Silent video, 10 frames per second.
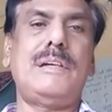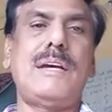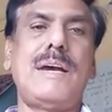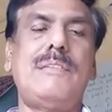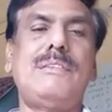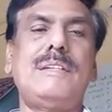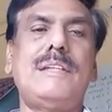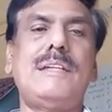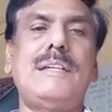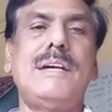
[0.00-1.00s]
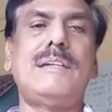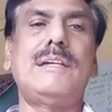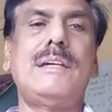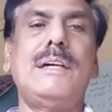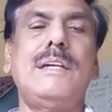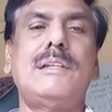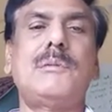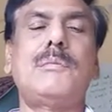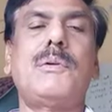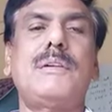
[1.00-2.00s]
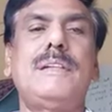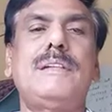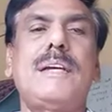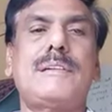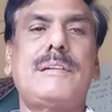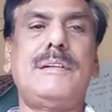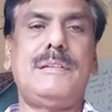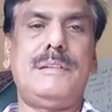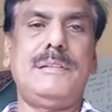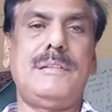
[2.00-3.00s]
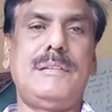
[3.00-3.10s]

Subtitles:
and we say that the body is accelerating.